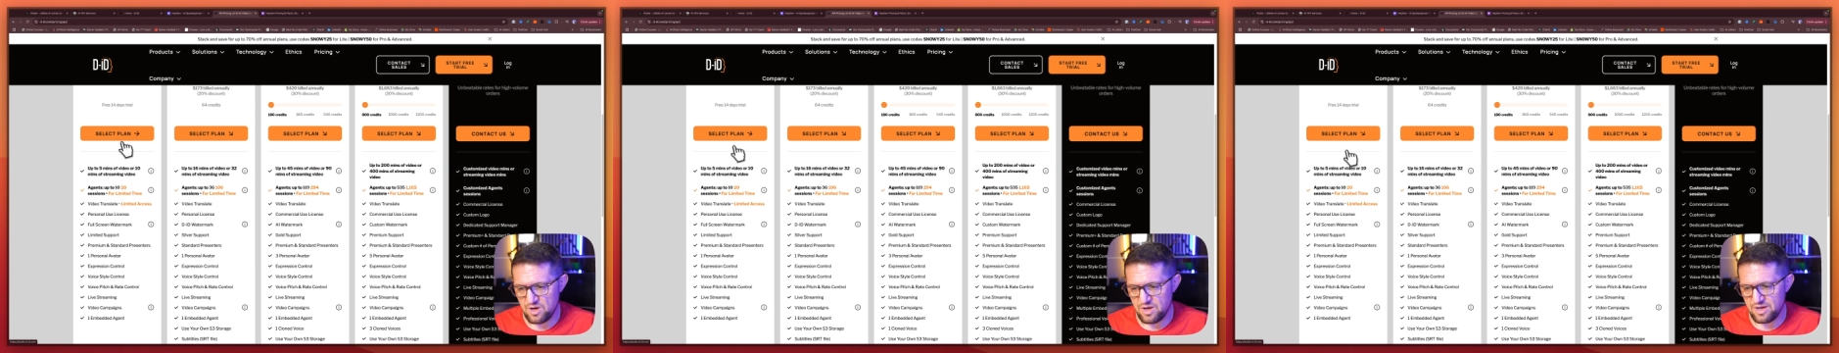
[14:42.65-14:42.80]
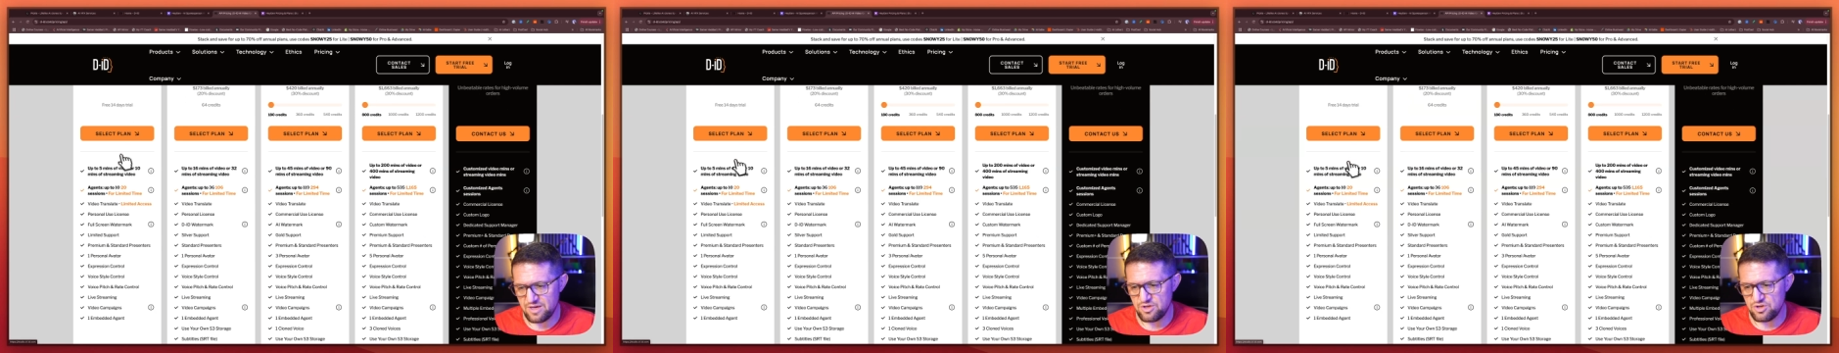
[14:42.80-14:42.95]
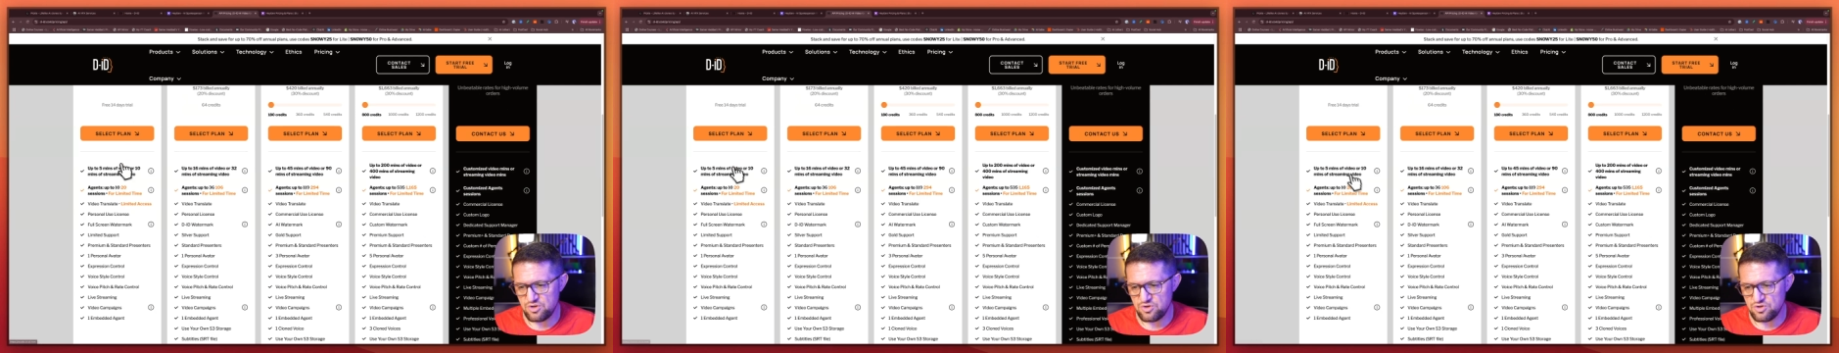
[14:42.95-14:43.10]
uh,
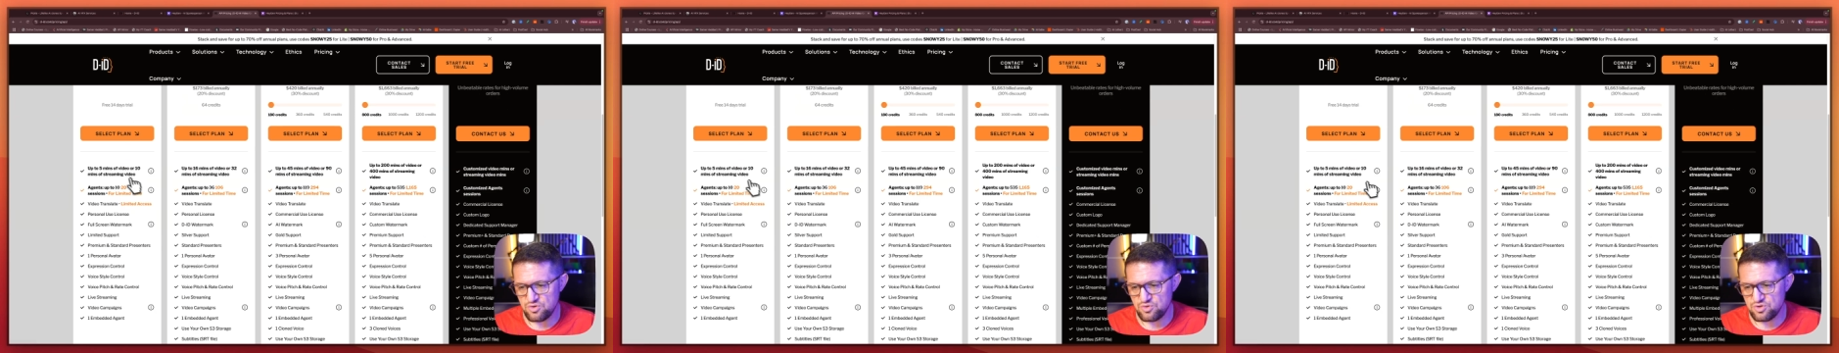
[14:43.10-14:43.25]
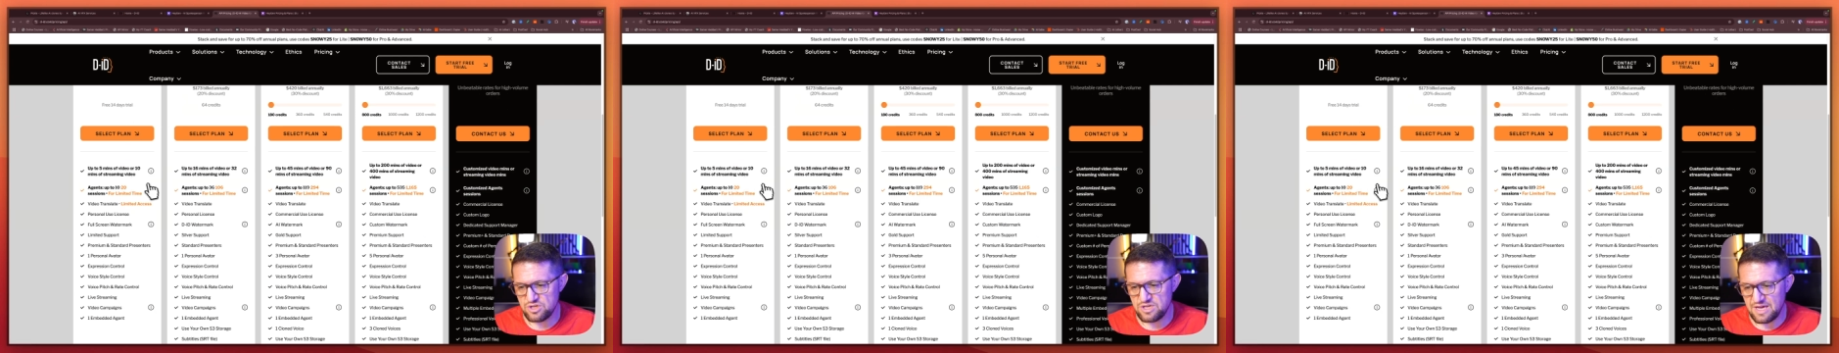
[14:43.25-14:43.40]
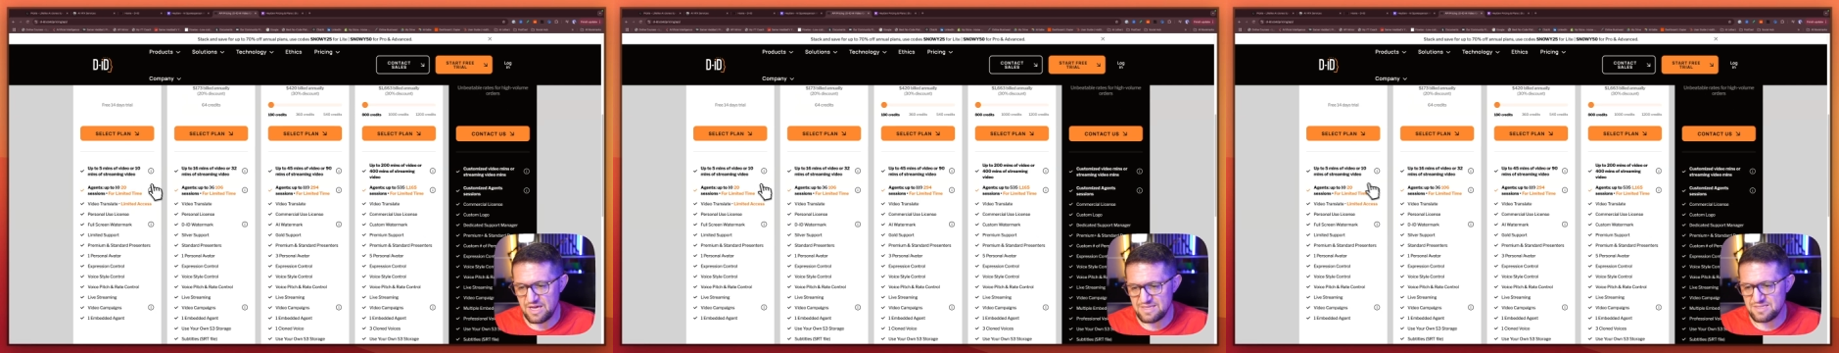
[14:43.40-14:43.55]

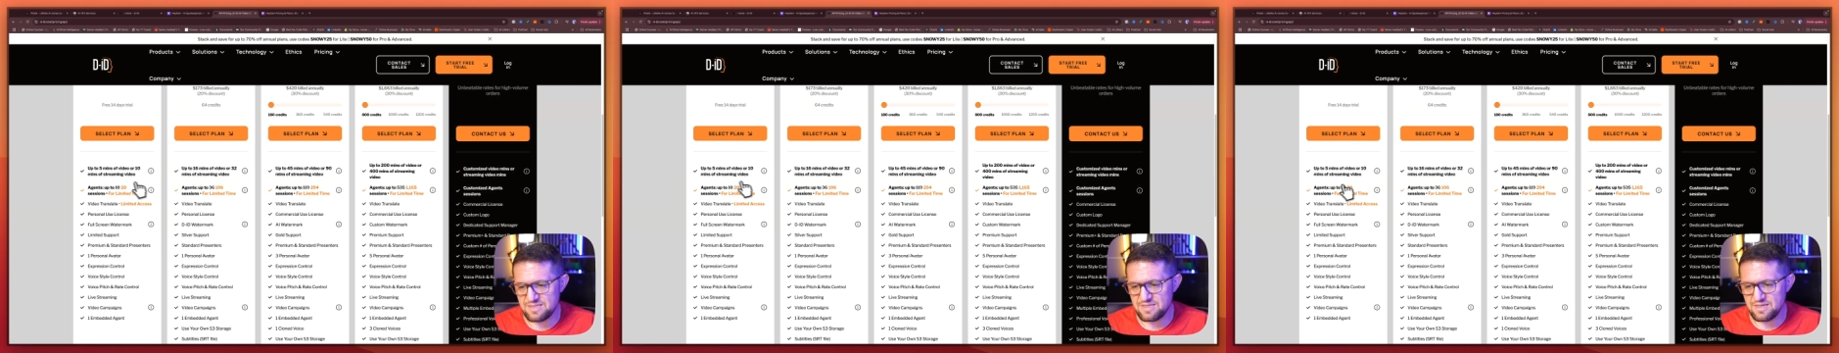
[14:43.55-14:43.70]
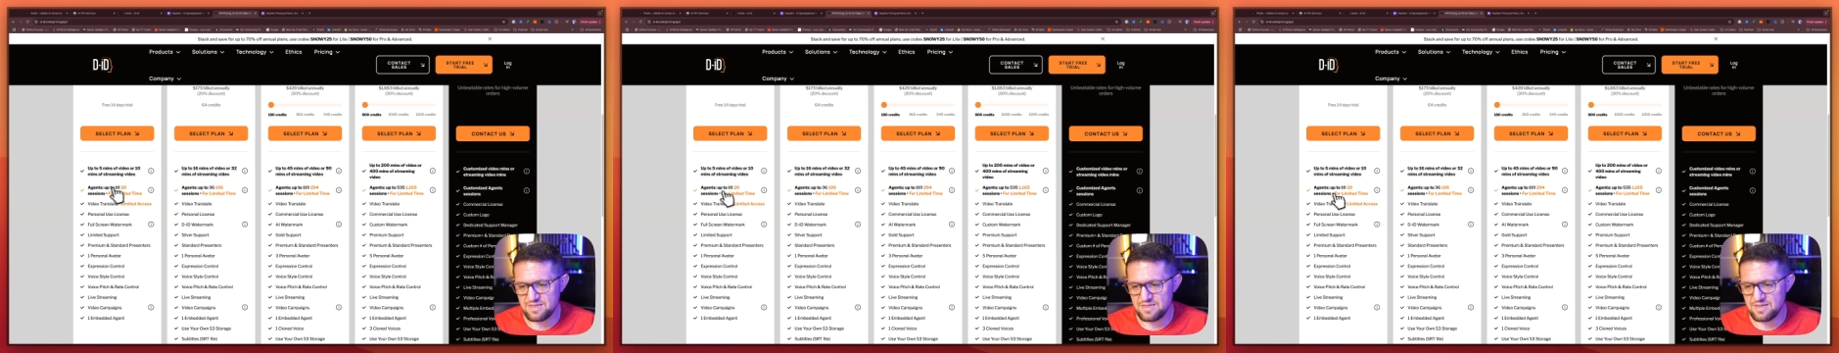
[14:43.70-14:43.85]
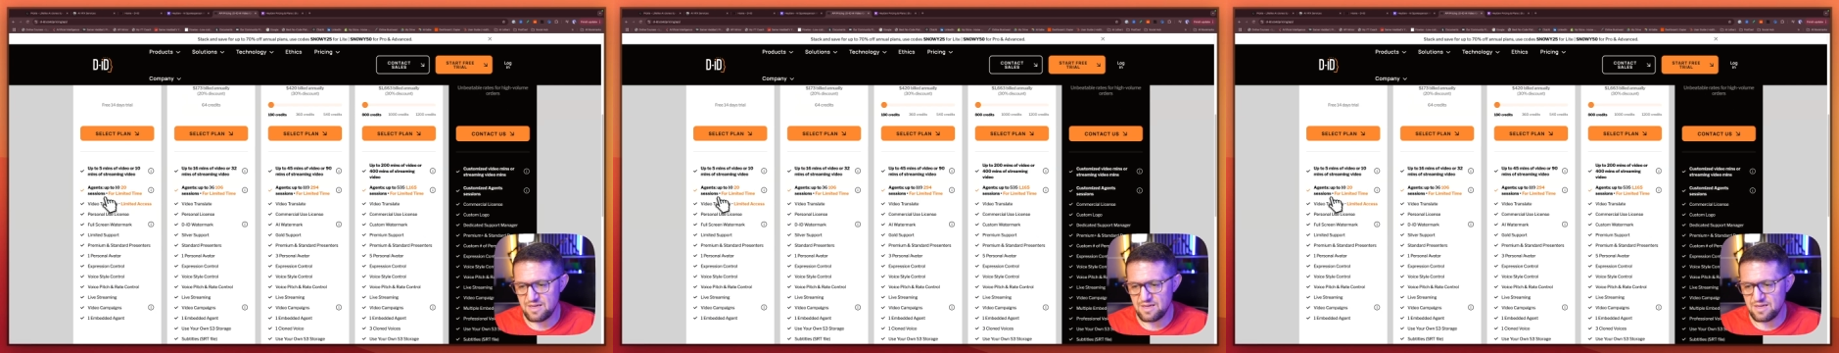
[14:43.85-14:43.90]
you'd get